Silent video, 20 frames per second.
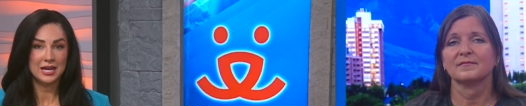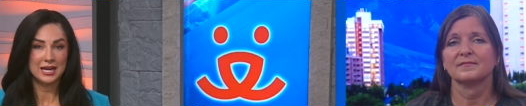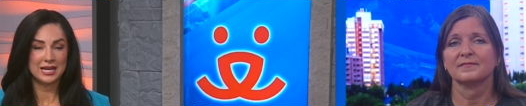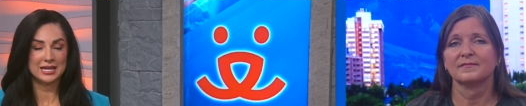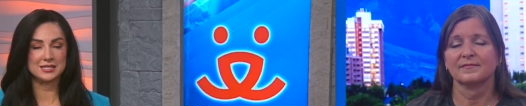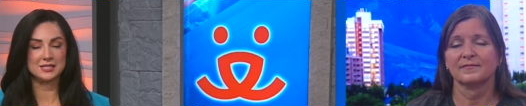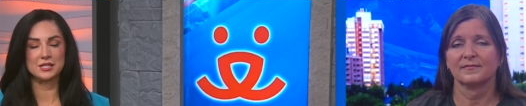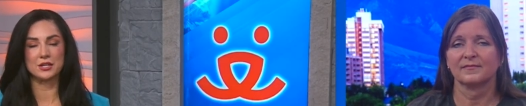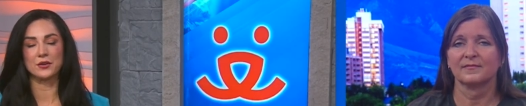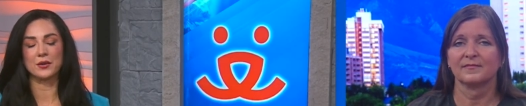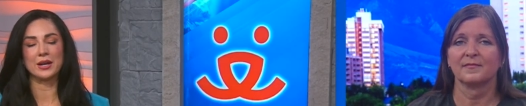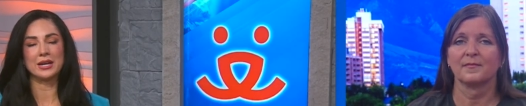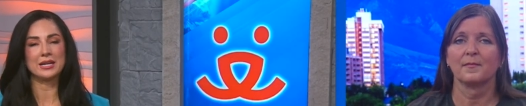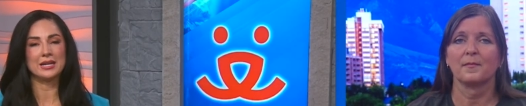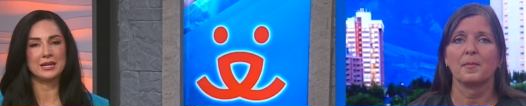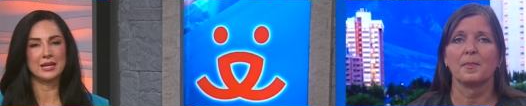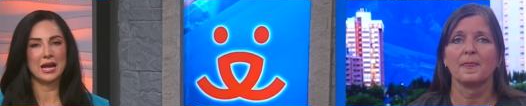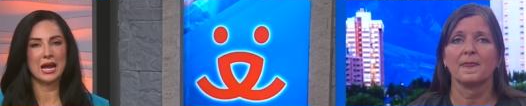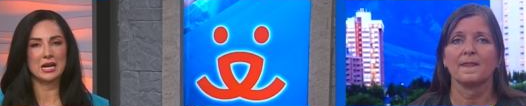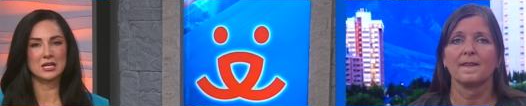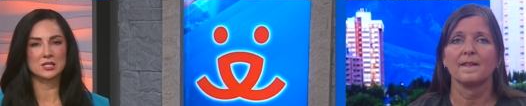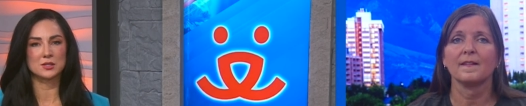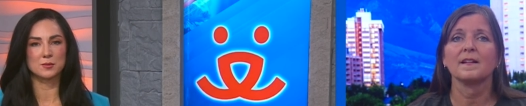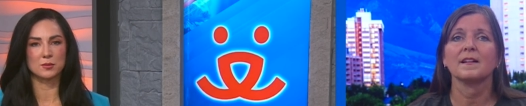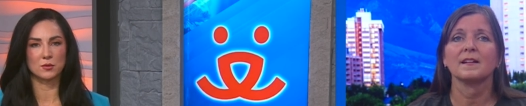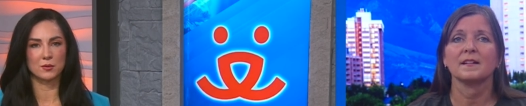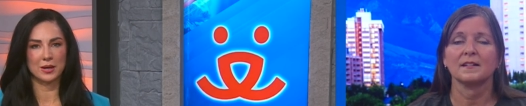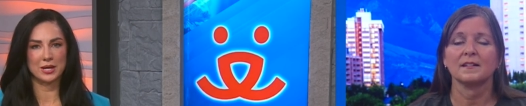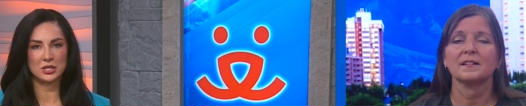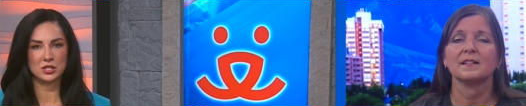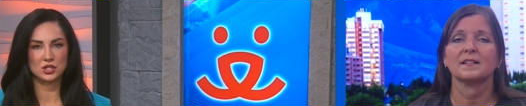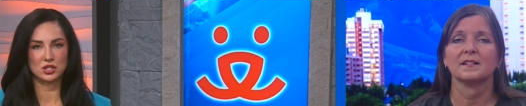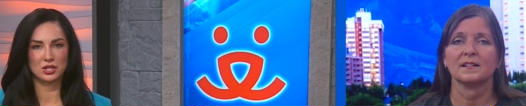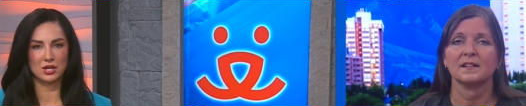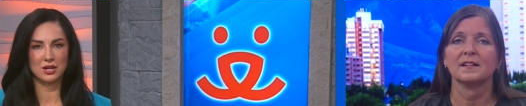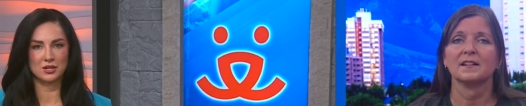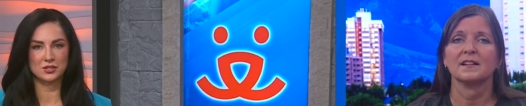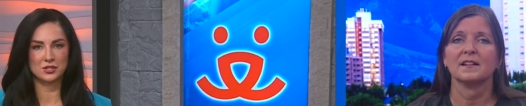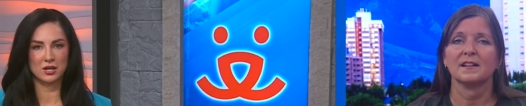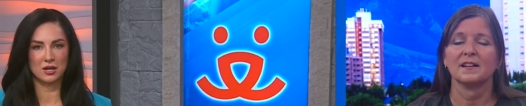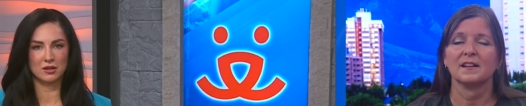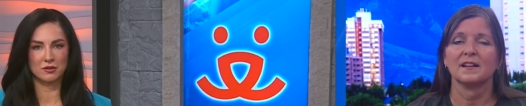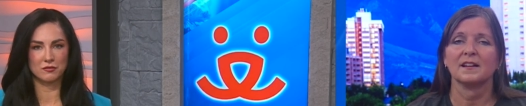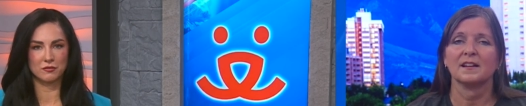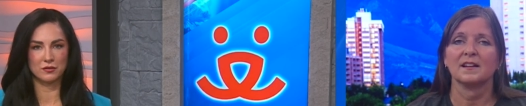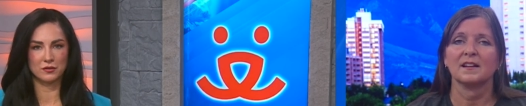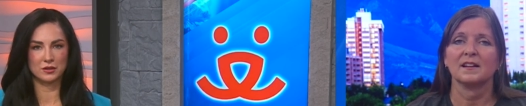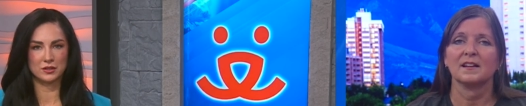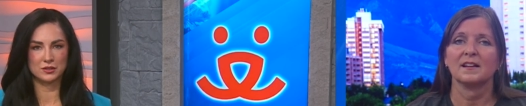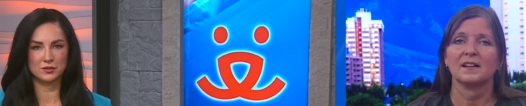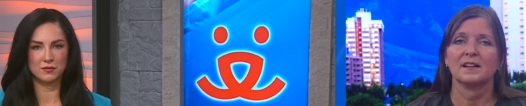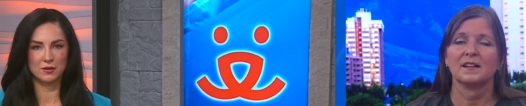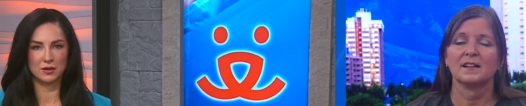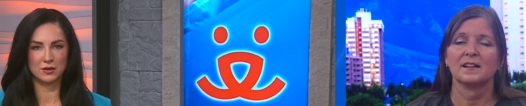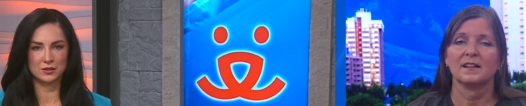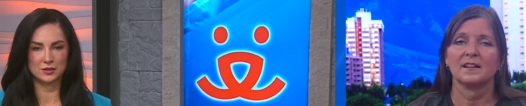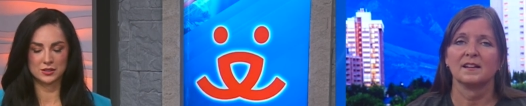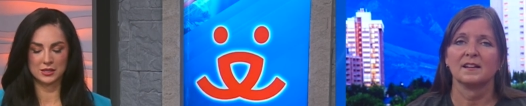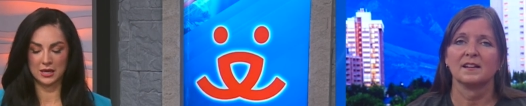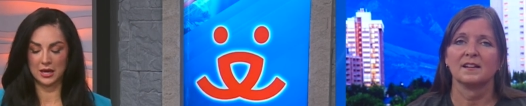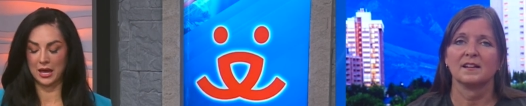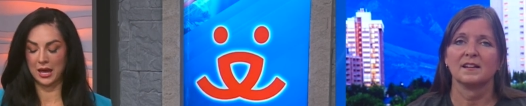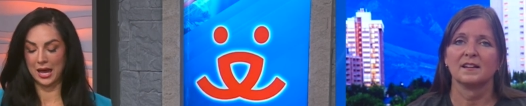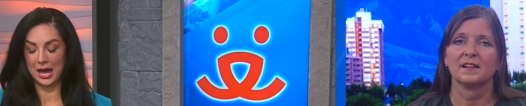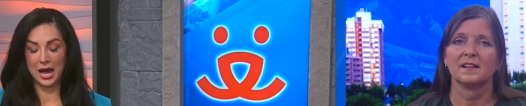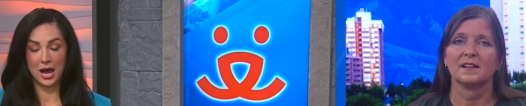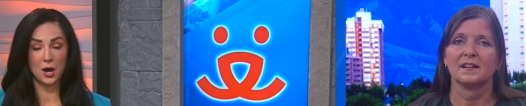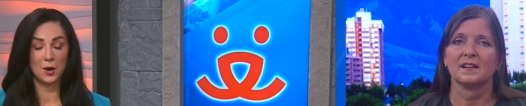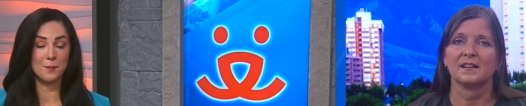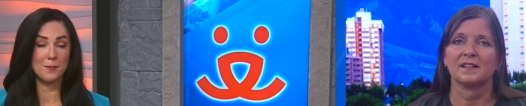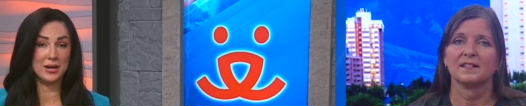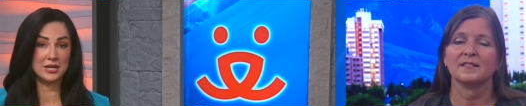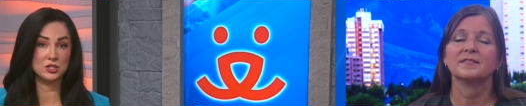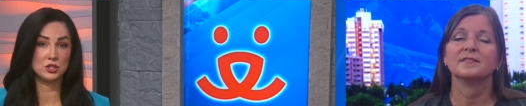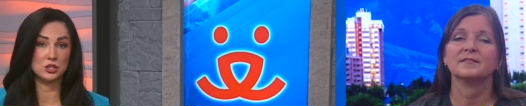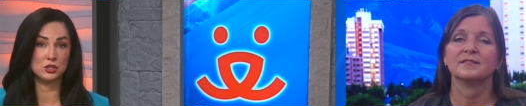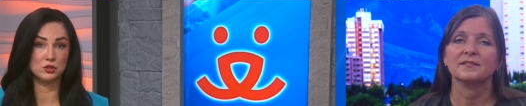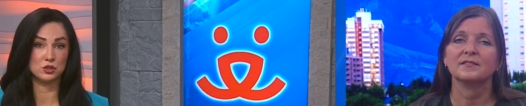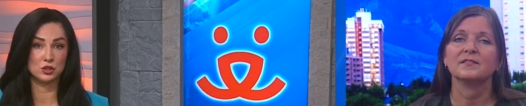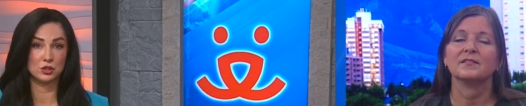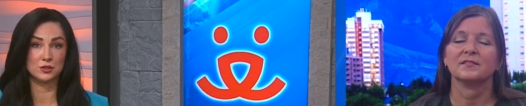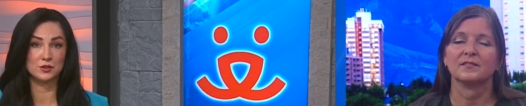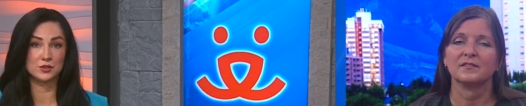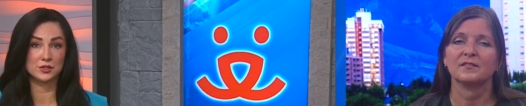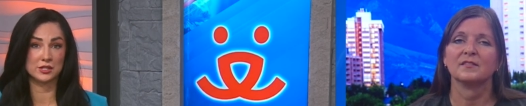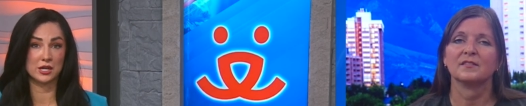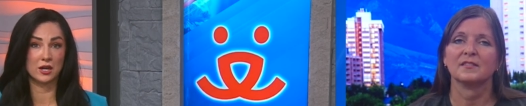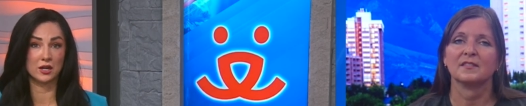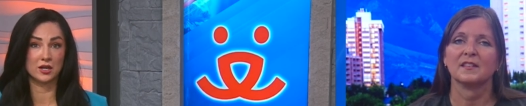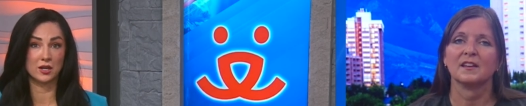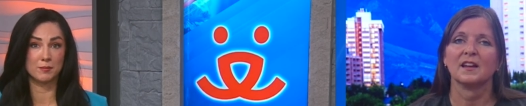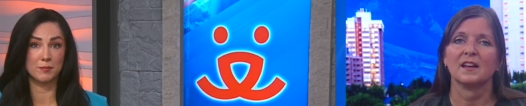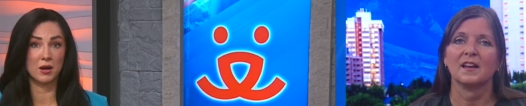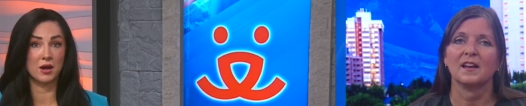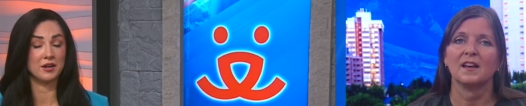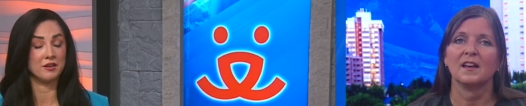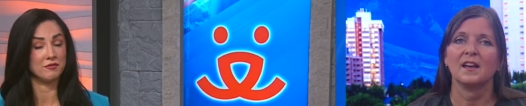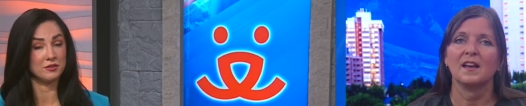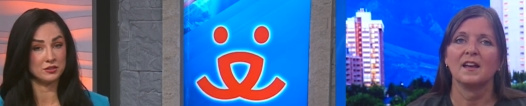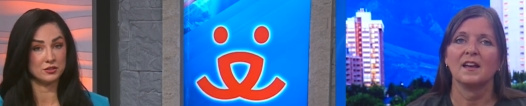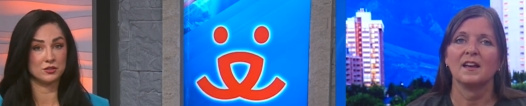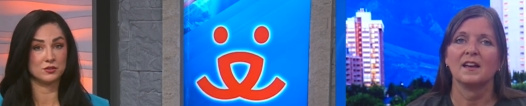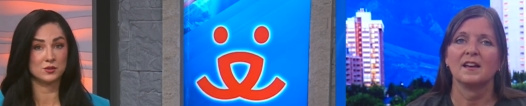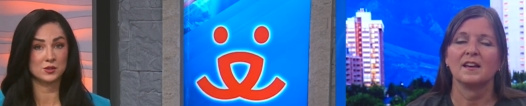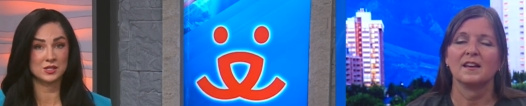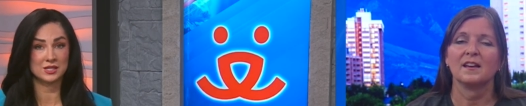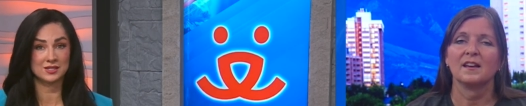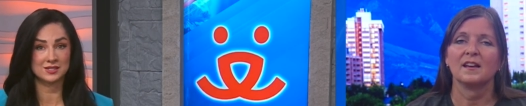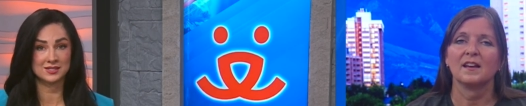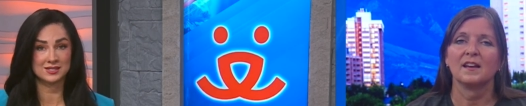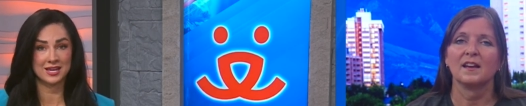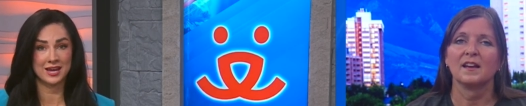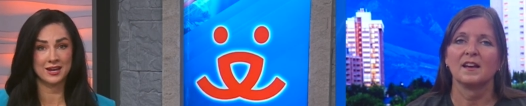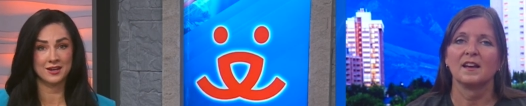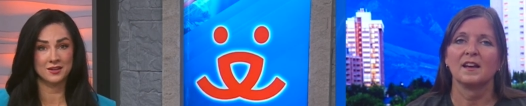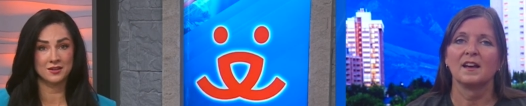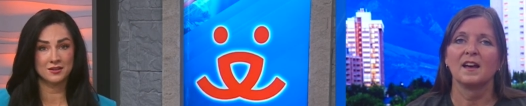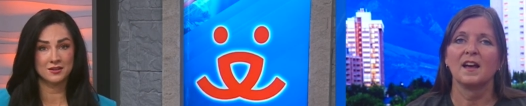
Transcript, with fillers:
Speaker 1: Is there any expiration on dog food as far as uh, how much you should stock up on if you do see a sale?